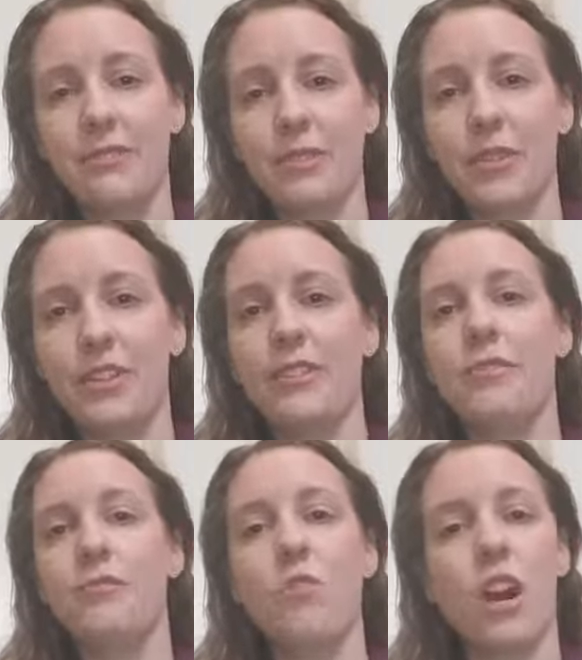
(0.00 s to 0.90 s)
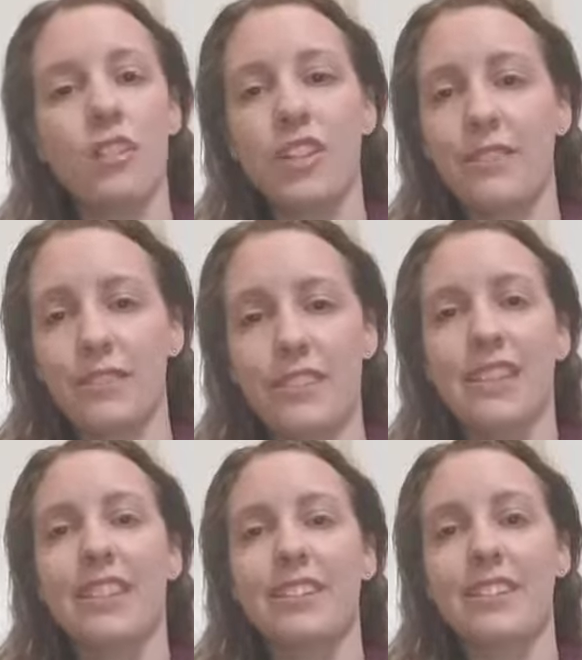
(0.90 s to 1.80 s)
we want to wash
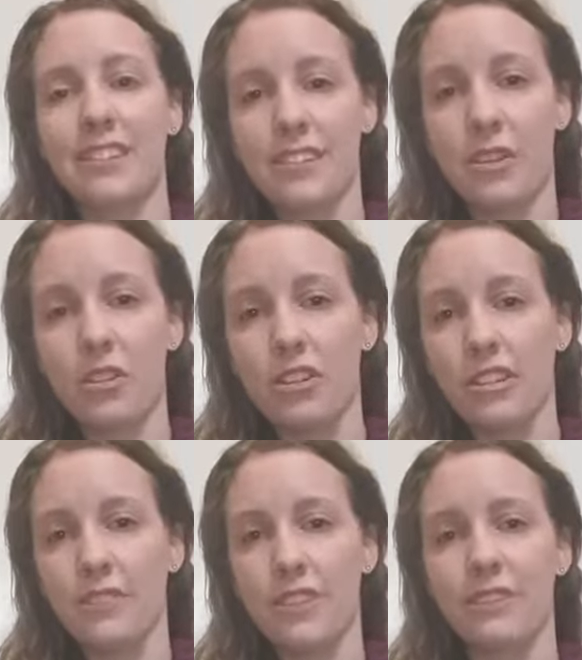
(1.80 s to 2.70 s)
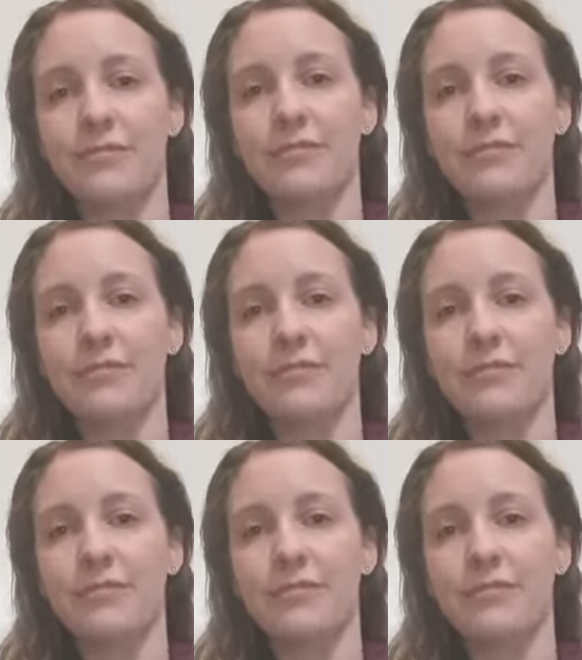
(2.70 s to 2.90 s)
everything or leave it